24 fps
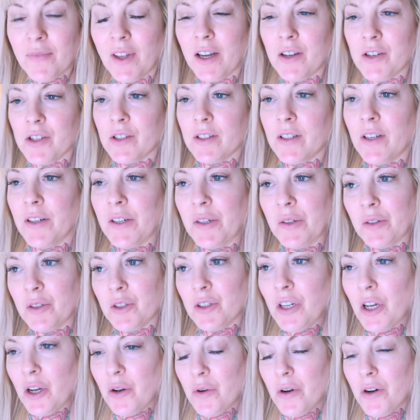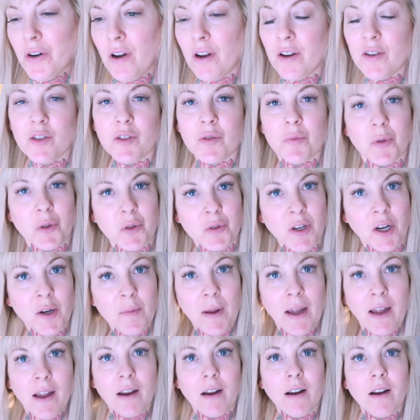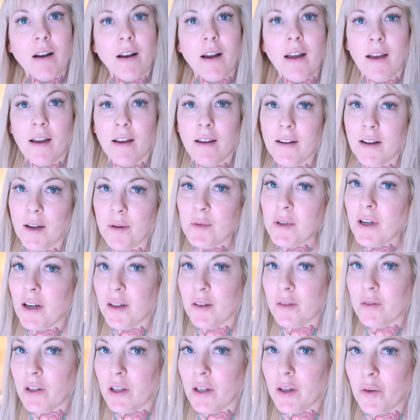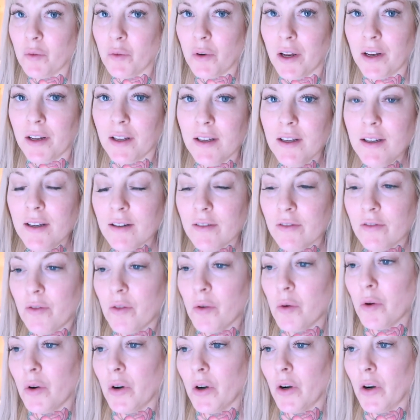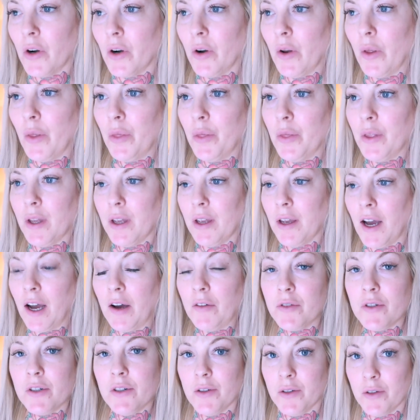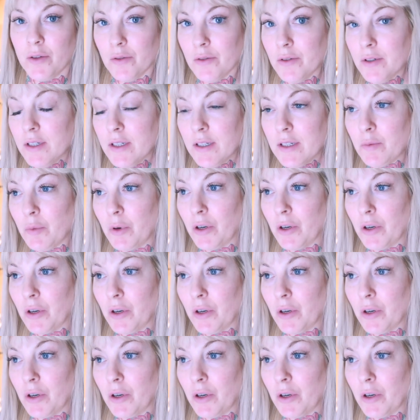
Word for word: I just got out of the shower, I just blow dried my hair, and I'm kind of getting ready for the afternoon.